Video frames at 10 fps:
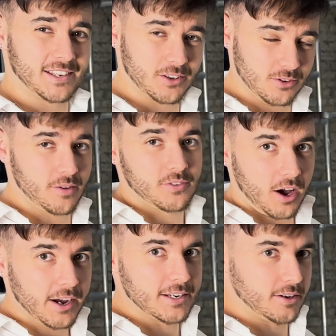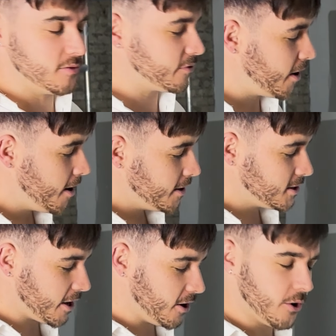So you've kind of
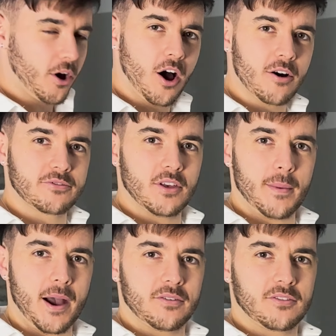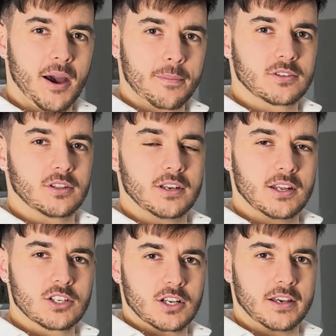done it on half the amount of capital
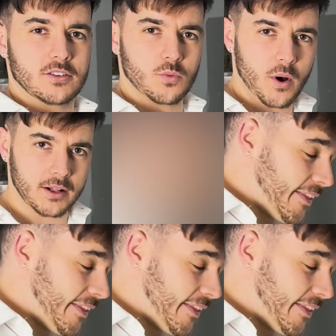initially as well.